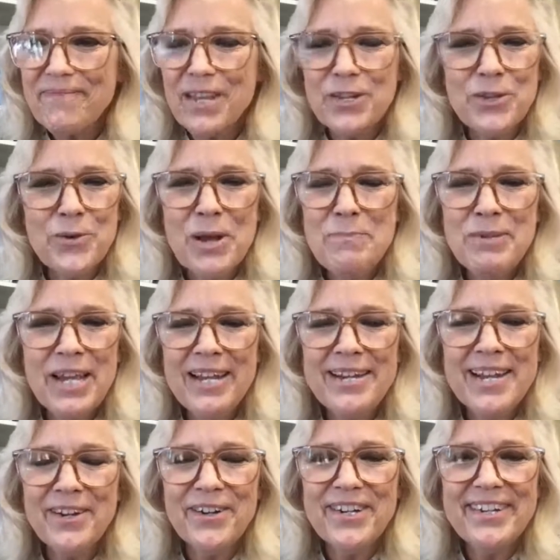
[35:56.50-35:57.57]
So I'm done,
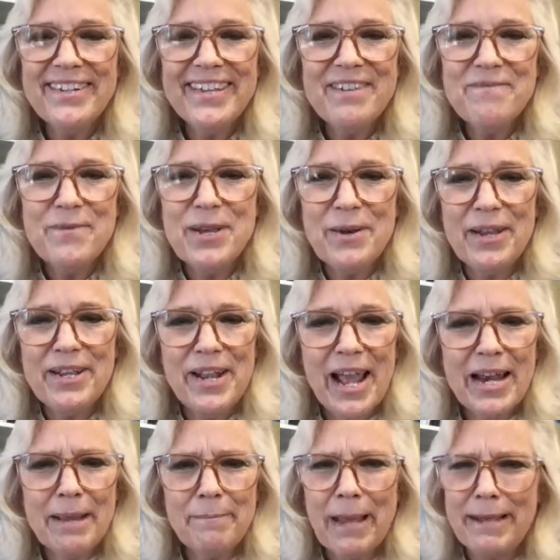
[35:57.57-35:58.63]
Aeriol.
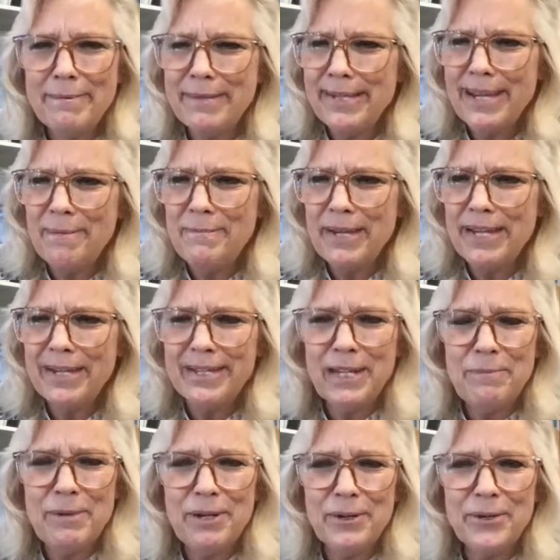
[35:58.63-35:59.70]
I see I'm done a
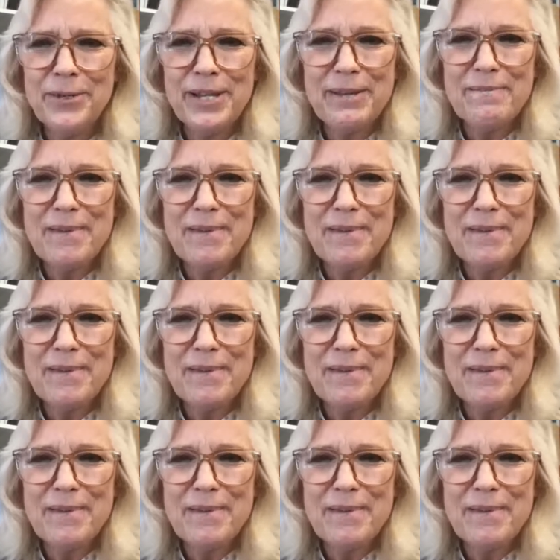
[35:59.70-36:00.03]
little bit early,